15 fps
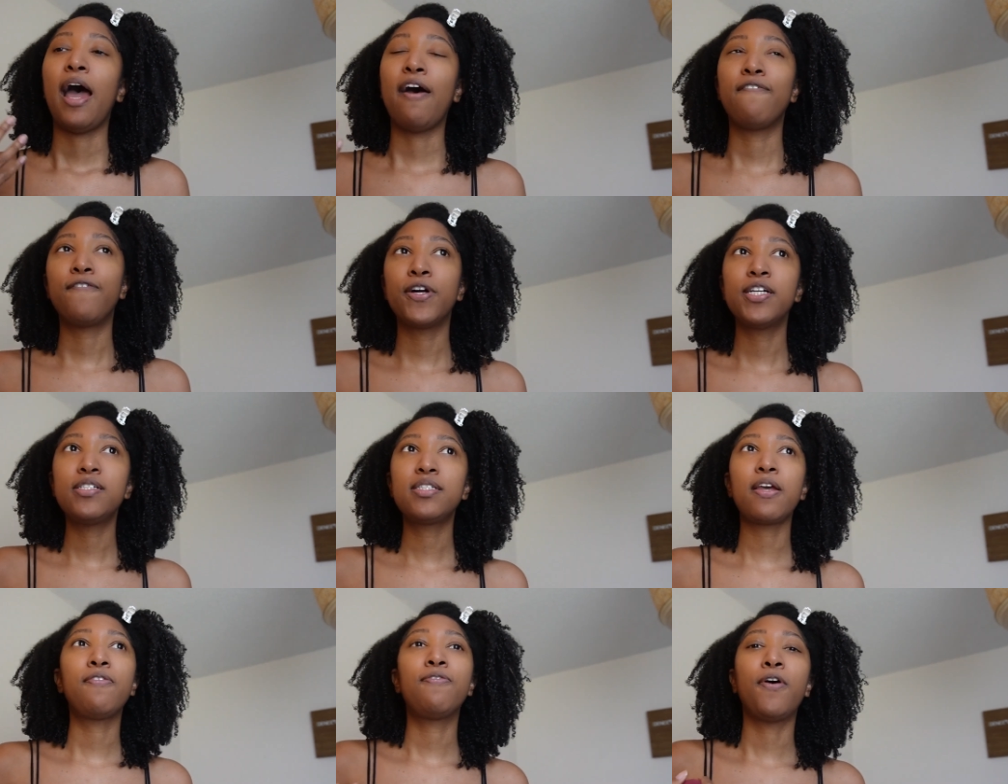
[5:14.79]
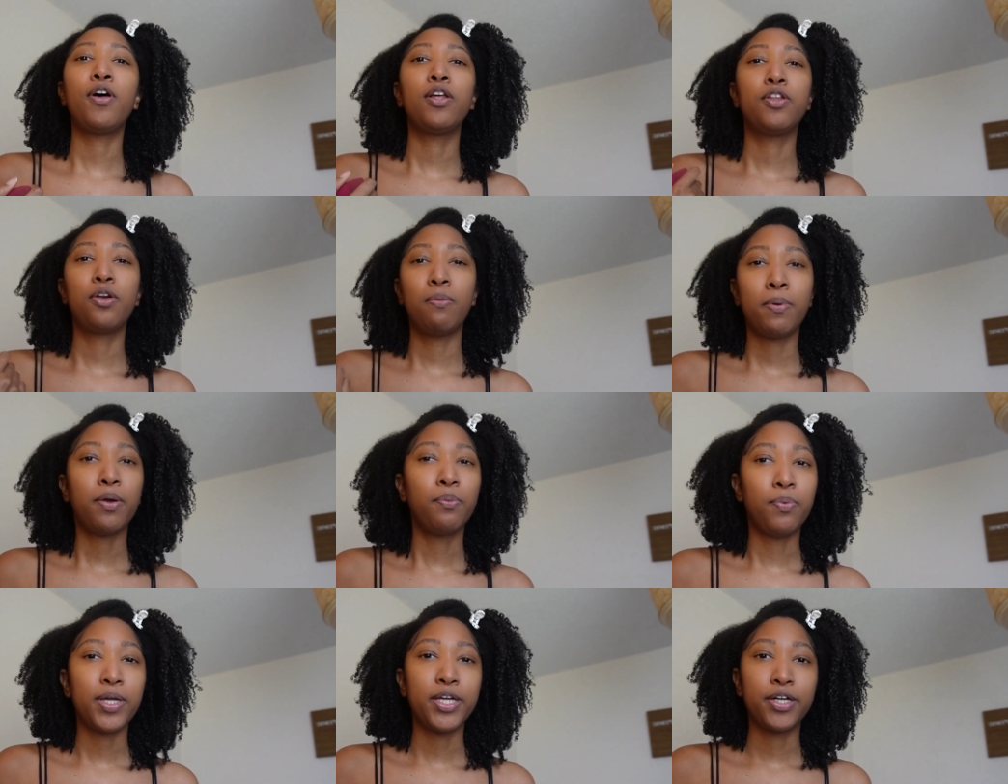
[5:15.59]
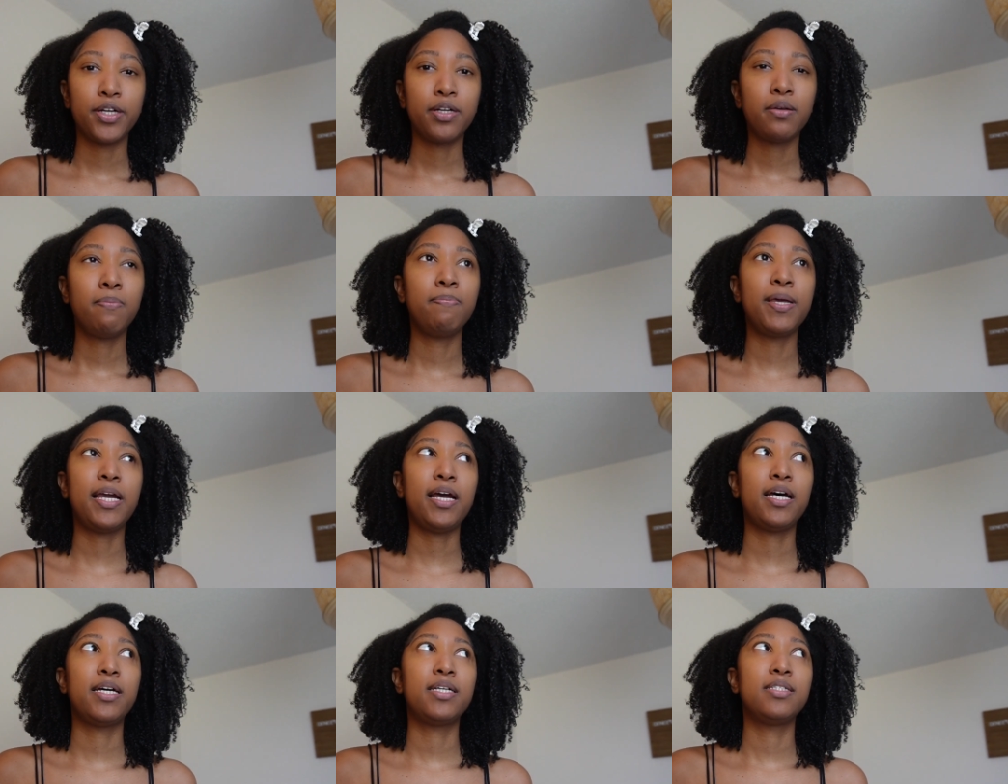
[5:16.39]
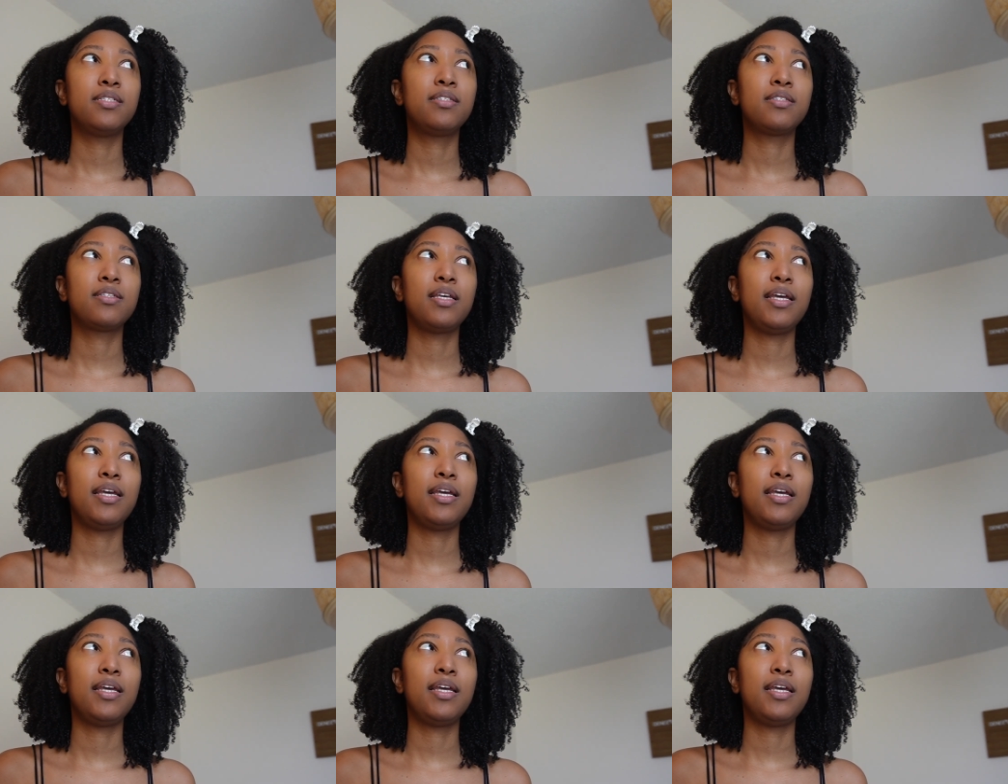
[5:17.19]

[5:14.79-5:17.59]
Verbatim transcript: At first, it felt a little bit weird because